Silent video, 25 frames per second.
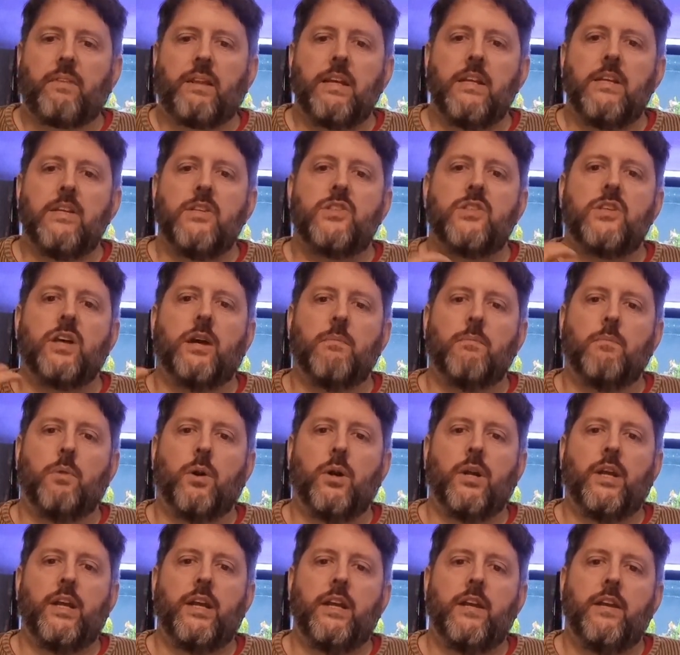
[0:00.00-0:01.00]
is
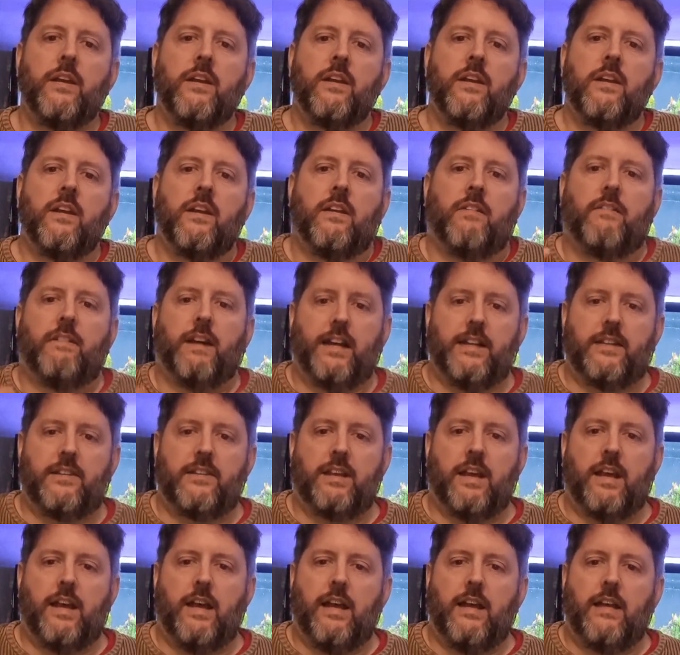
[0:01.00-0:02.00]
somebody that
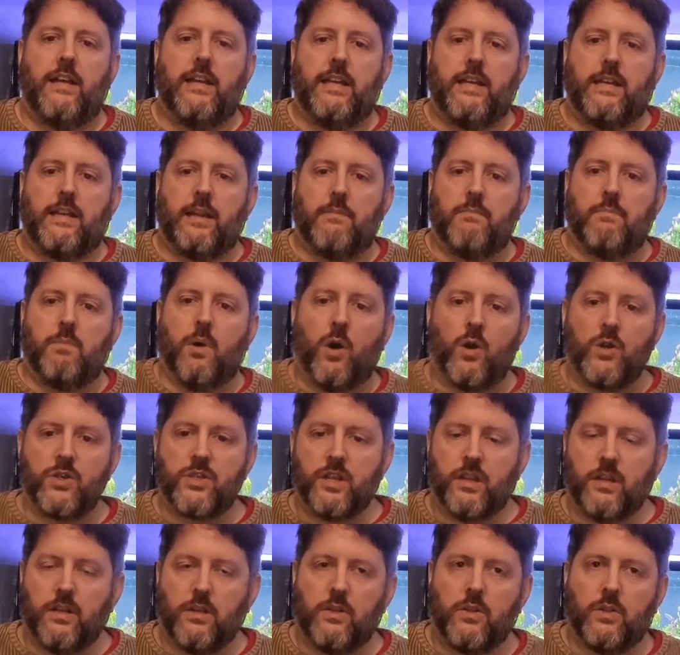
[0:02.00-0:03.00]
he can box
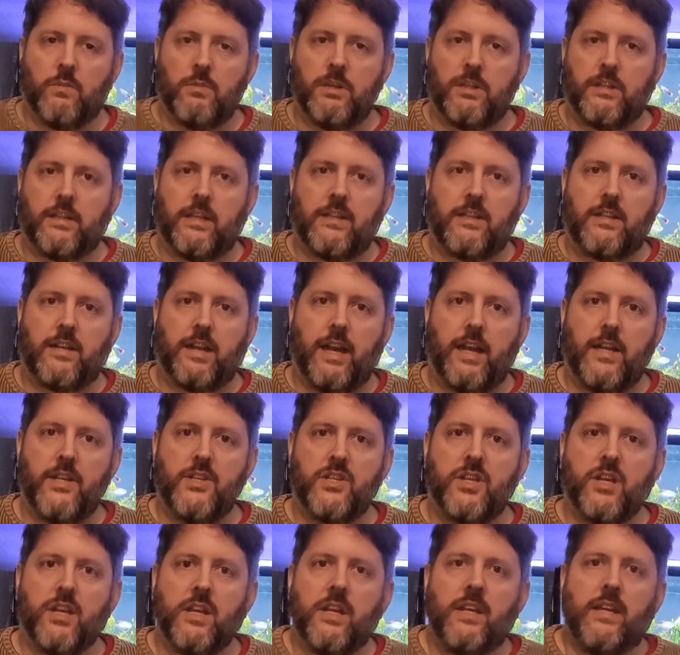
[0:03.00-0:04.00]
a little bit at
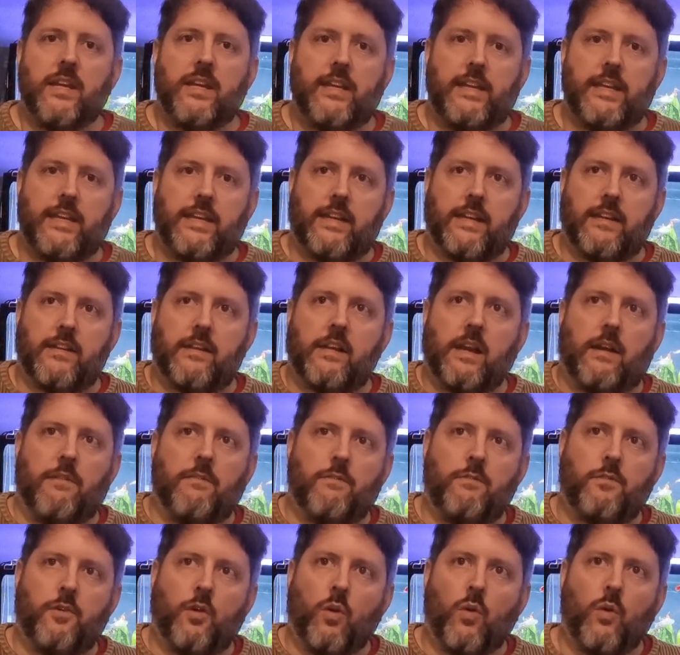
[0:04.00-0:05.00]
range. He can
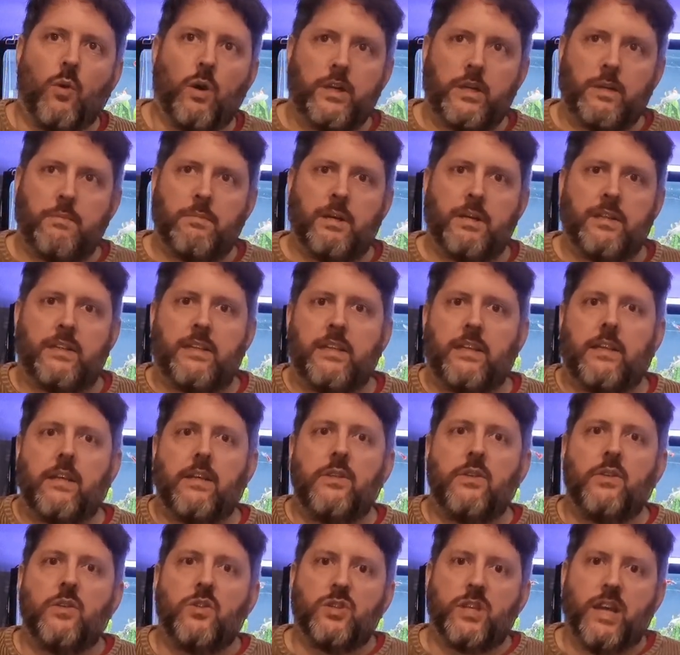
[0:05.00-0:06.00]
come forward a bit. He
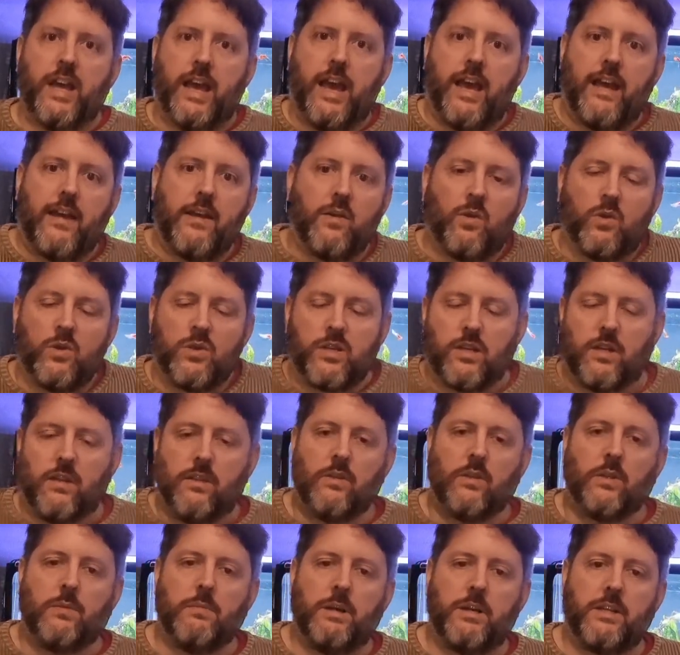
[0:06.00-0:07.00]
can use angles a
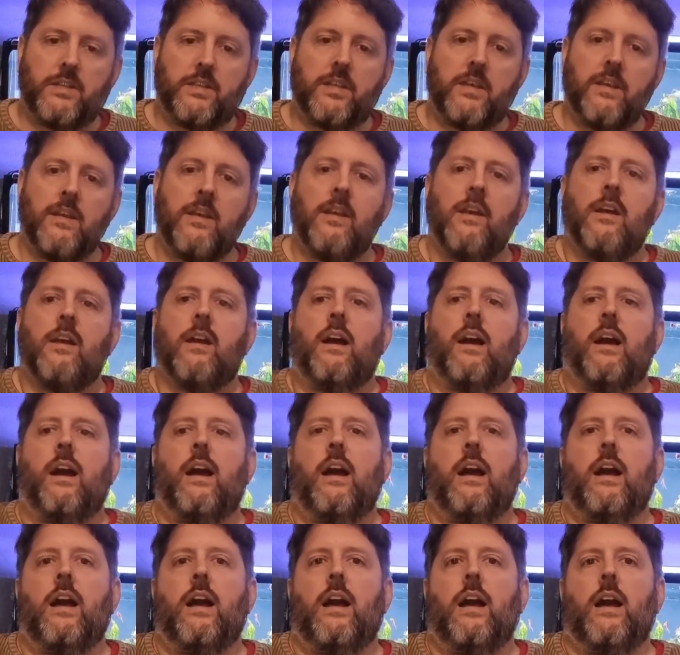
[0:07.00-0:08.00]
little bit.
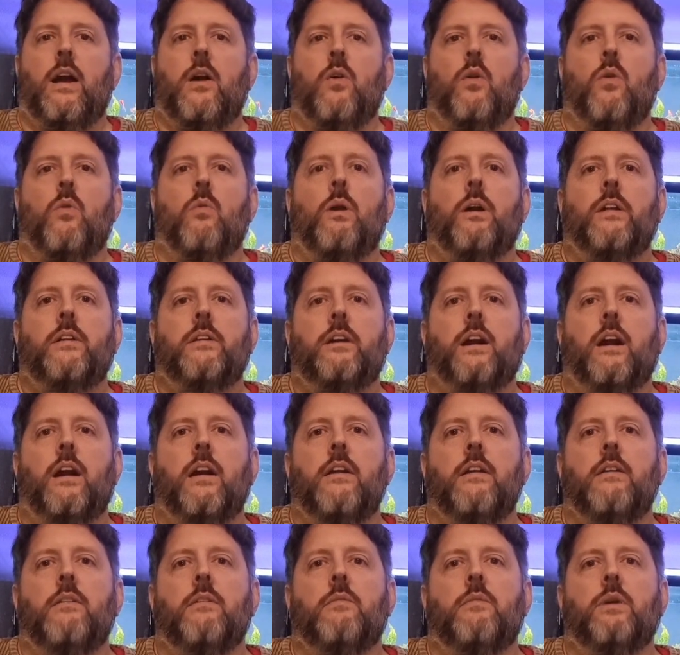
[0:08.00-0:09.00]
What
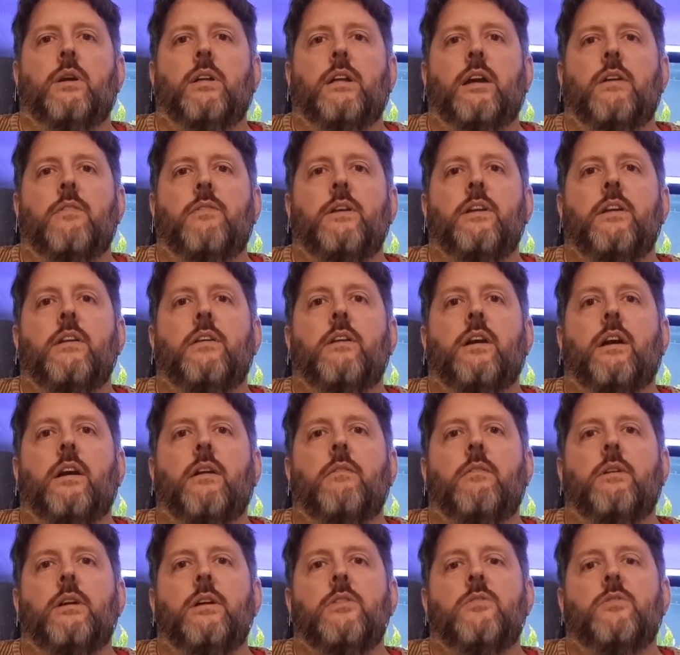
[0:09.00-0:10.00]
I think
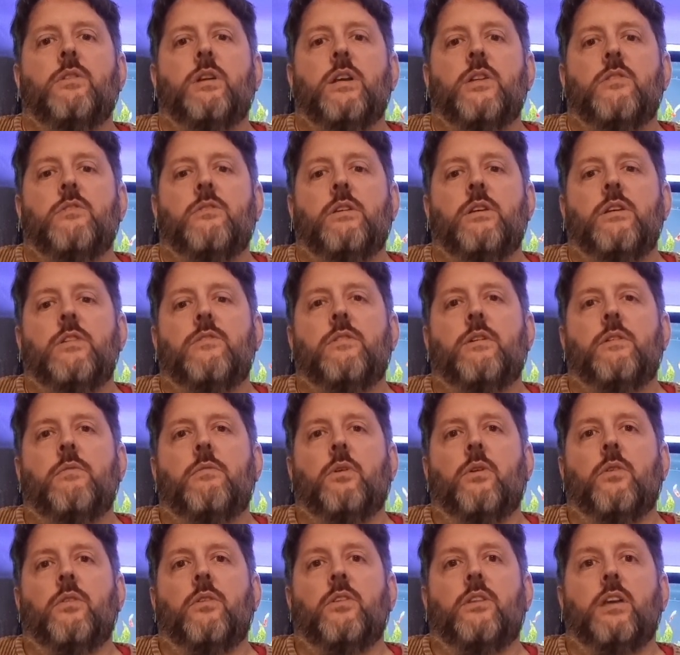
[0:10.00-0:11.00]
is
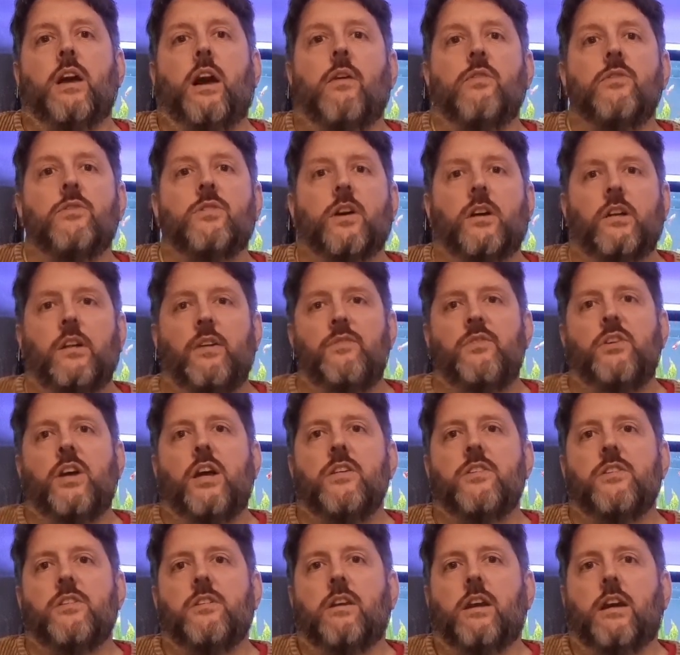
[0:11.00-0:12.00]
on the downside of
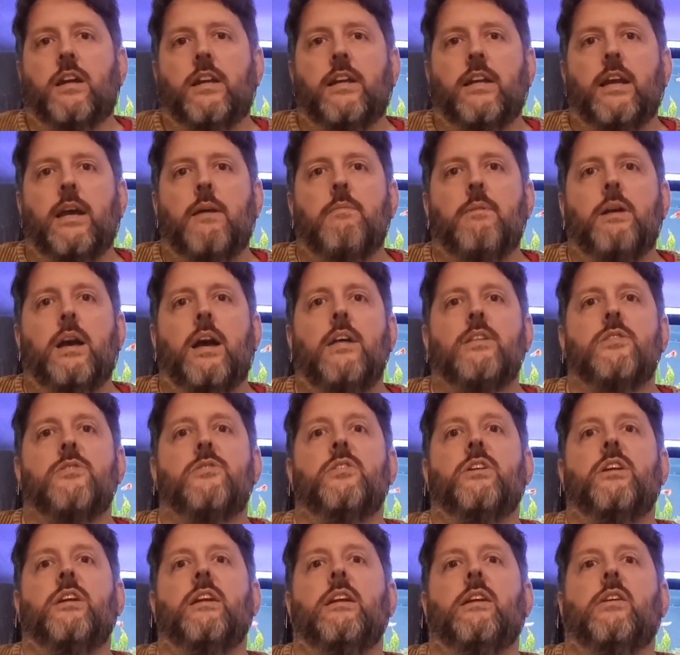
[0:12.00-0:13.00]
Jason Cunningham, he
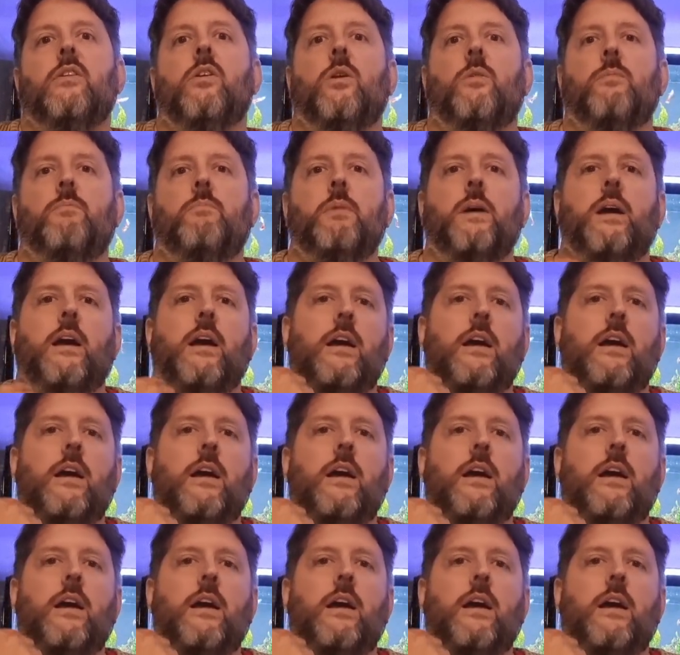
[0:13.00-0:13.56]
hasn't really got